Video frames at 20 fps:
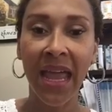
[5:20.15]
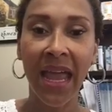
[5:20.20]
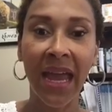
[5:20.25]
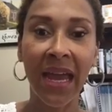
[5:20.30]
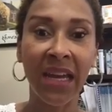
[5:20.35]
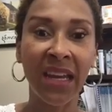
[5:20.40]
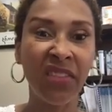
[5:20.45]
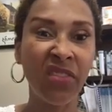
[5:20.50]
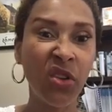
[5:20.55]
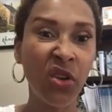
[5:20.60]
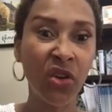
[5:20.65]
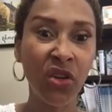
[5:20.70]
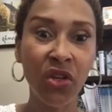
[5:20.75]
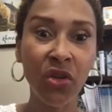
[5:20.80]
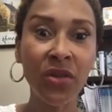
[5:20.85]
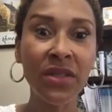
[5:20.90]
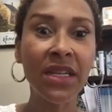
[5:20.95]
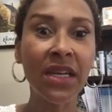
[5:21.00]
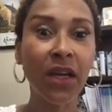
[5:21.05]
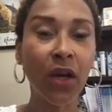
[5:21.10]
And if you're
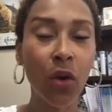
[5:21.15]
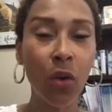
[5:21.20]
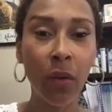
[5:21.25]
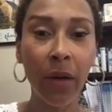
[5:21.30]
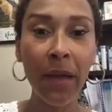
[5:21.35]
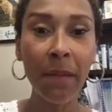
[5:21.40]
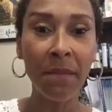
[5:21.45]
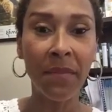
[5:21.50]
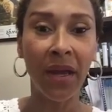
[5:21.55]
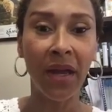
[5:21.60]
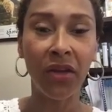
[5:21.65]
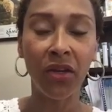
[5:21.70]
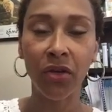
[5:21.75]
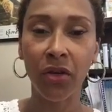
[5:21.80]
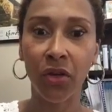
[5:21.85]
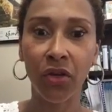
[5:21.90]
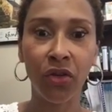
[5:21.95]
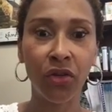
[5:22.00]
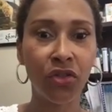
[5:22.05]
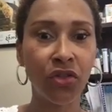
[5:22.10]
using equipment,
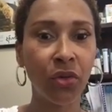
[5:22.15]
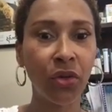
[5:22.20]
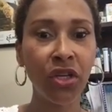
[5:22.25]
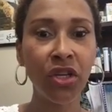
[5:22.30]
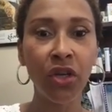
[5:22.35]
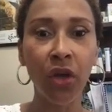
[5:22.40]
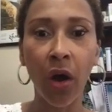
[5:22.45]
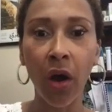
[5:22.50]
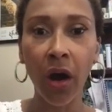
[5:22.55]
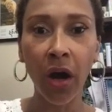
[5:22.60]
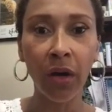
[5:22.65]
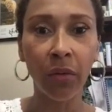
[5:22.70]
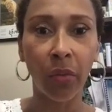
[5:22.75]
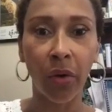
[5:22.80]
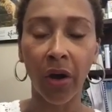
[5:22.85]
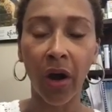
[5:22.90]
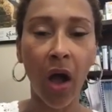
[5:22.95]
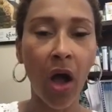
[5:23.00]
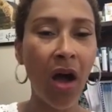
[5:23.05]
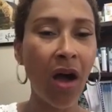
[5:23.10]
you're doing yard
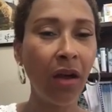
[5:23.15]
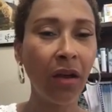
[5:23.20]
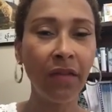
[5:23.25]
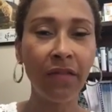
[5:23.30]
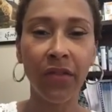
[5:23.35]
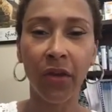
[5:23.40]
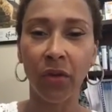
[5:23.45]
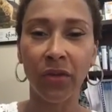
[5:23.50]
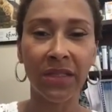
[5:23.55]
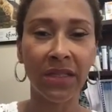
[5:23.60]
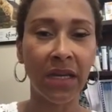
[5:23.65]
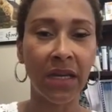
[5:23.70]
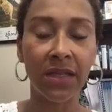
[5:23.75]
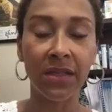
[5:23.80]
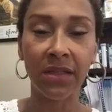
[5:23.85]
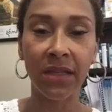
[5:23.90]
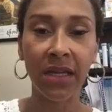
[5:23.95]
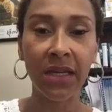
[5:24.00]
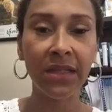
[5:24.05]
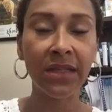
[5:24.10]
work, all of those
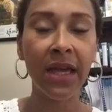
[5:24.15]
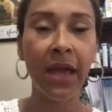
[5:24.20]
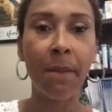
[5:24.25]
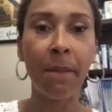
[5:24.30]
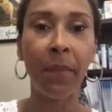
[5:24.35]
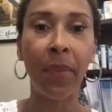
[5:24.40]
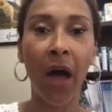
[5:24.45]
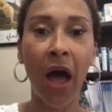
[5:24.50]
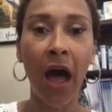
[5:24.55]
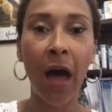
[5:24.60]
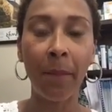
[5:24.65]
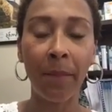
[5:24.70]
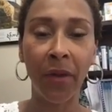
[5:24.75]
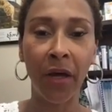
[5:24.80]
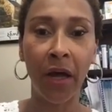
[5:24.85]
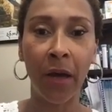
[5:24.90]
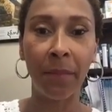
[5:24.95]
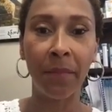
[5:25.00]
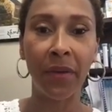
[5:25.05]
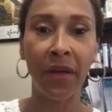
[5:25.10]
things can pop
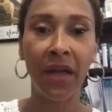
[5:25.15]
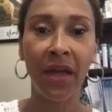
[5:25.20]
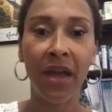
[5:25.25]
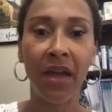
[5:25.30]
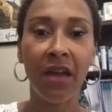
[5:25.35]
up